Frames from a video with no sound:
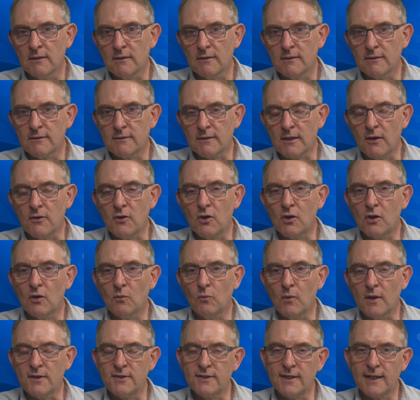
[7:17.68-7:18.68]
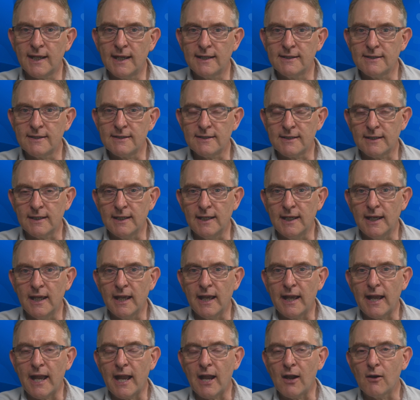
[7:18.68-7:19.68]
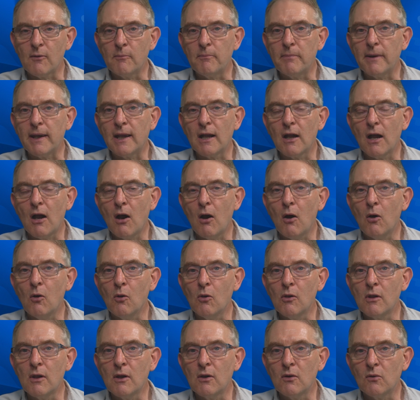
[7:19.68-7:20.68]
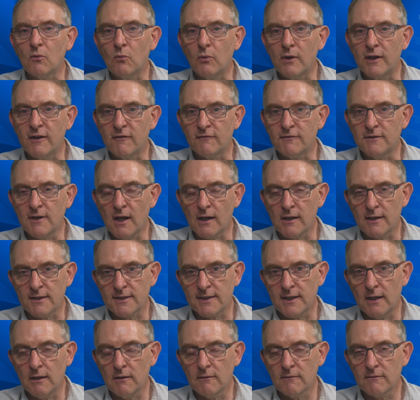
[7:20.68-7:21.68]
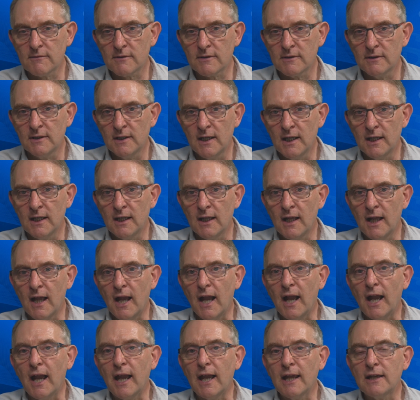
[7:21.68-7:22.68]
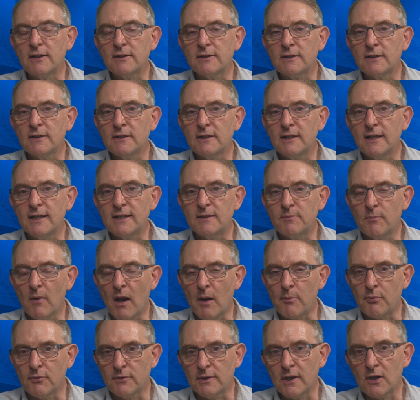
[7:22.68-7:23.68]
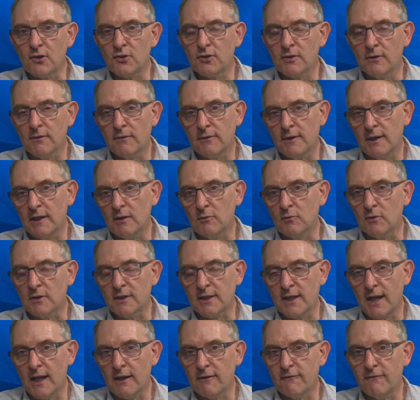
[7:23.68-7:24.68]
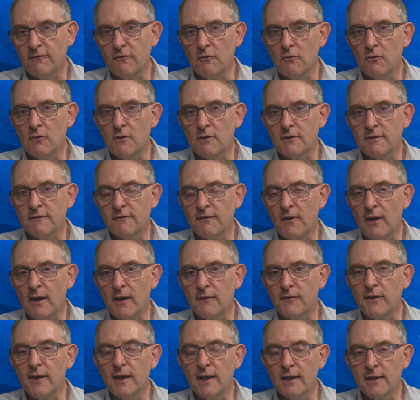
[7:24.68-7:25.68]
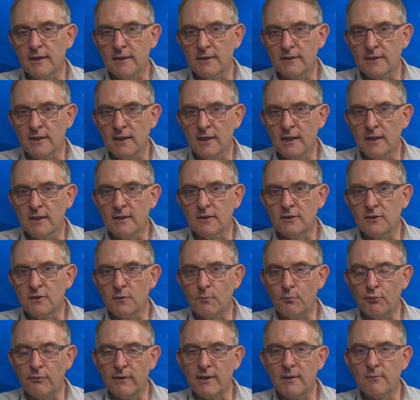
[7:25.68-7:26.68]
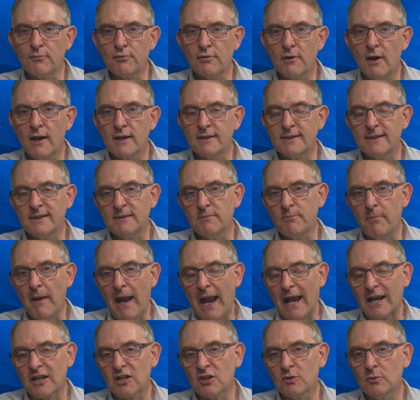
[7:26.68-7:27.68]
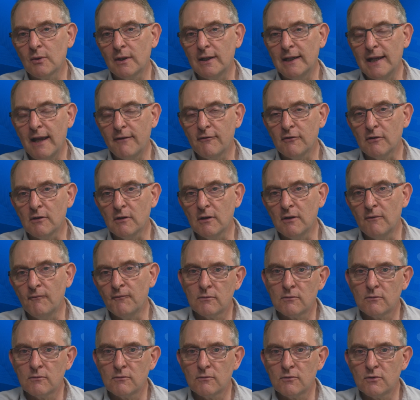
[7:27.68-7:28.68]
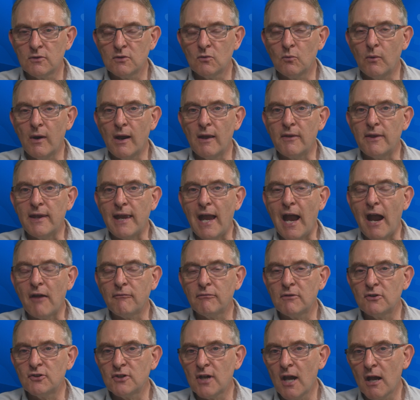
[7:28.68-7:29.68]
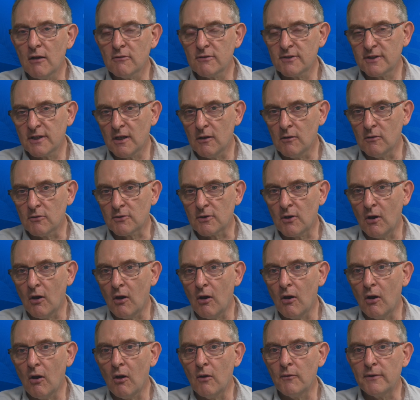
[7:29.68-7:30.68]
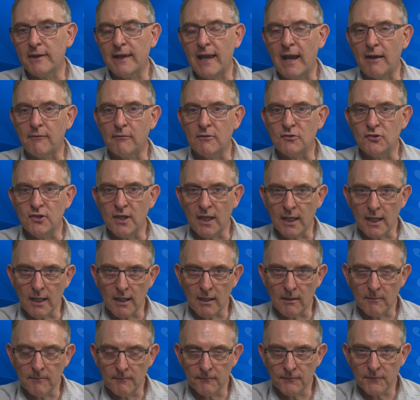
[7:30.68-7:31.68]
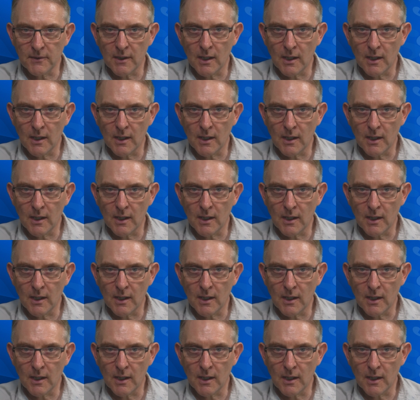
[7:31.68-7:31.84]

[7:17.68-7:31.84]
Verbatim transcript: So you can once again see how big a hole we have dug ourselves and it's my prediction that it will take four to five years to bring prices back to a level to where the average household on the average income